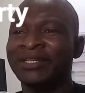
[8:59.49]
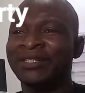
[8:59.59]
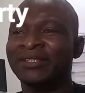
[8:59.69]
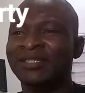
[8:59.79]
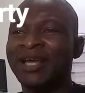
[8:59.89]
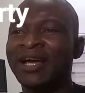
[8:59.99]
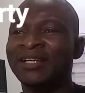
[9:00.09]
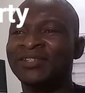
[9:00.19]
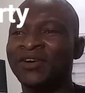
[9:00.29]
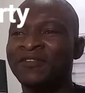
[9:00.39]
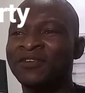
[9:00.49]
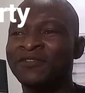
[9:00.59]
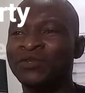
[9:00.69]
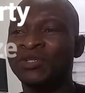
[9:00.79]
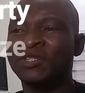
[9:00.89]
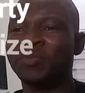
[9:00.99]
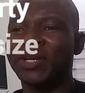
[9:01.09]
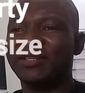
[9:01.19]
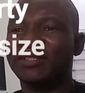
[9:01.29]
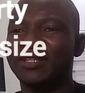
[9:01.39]
the size of the fluid
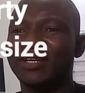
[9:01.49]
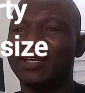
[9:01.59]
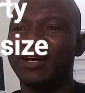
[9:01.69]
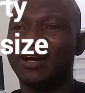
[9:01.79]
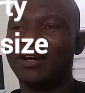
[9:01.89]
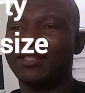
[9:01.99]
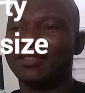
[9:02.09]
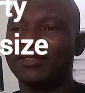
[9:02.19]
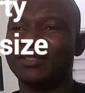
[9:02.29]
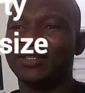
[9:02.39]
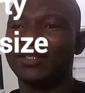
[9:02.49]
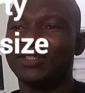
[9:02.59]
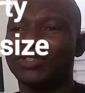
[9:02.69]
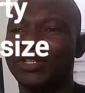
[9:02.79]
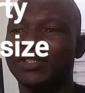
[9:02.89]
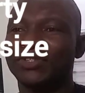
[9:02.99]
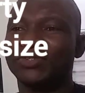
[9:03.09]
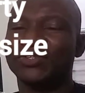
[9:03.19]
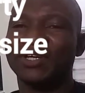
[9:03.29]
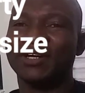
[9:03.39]
space, and
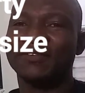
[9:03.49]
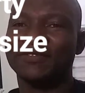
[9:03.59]
transducer